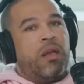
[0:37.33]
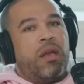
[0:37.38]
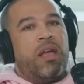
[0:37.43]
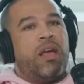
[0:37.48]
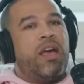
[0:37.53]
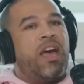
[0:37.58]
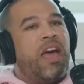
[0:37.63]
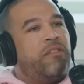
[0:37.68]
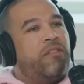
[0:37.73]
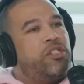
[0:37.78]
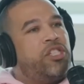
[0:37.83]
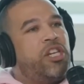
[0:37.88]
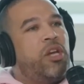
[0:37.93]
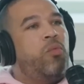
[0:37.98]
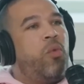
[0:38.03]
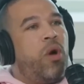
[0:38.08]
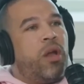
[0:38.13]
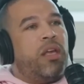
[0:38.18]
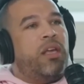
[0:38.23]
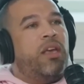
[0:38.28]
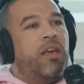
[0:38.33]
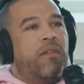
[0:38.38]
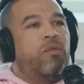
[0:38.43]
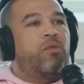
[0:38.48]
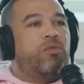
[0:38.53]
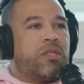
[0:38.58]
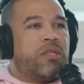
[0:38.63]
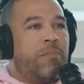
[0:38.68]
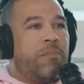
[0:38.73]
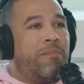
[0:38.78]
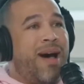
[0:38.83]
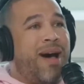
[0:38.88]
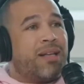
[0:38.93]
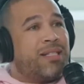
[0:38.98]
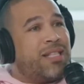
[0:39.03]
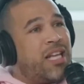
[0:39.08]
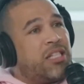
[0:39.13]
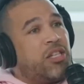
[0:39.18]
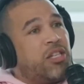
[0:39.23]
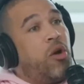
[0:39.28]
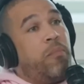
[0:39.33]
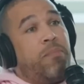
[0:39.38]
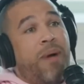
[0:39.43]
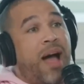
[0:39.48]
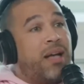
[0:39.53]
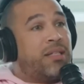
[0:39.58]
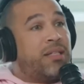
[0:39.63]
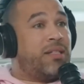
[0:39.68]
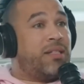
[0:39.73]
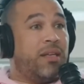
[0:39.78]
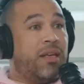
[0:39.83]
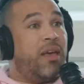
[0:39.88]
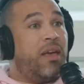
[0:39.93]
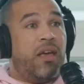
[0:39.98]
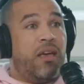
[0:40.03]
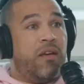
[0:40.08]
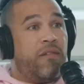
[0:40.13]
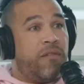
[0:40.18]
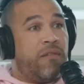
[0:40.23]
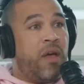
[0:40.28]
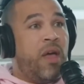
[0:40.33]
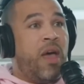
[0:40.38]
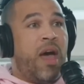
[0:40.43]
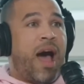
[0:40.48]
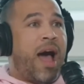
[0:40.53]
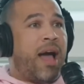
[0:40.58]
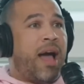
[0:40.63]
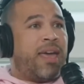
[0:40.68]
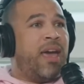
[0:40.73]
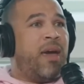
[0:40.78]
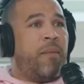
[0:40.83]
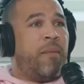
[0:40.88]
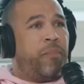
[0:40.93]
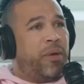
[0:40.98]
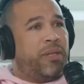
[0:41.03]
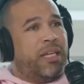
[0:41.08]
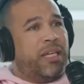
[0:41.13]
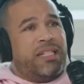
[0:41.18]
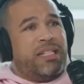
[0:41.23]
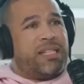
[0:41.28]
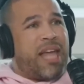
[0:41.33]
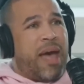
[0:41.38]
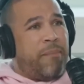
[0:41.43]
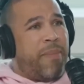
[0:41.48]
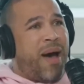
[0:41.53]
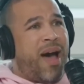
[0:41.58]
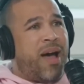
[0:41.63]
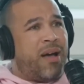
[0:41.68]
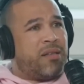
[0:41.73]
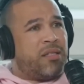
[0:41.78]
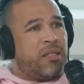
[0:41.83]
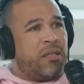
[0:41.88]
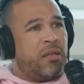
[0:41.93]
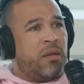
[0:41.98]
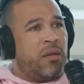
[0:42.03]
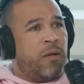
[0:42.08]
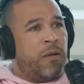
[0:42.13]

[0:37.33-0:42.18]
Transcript: Right, nigga, if she want to give you some box, that's her box to give. I can't police that box.